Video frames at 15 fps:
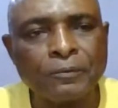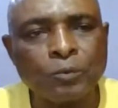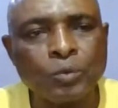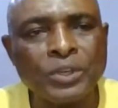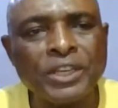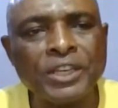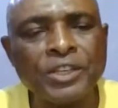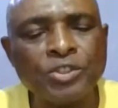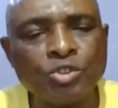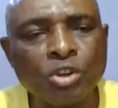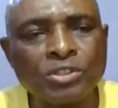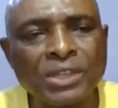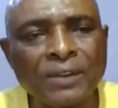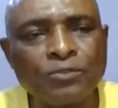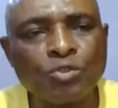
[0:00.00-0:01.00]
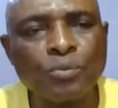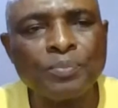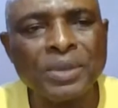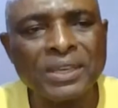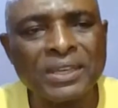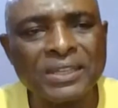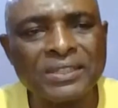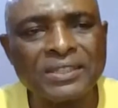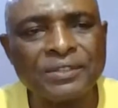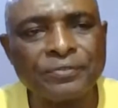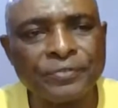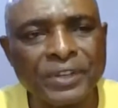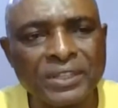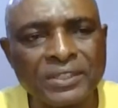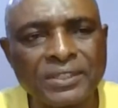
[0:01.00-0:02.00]
We just have to make it
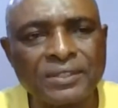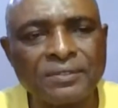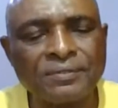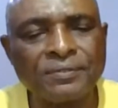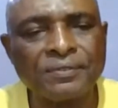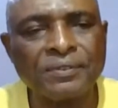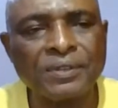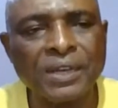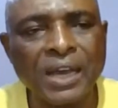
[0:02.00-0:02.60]
effective.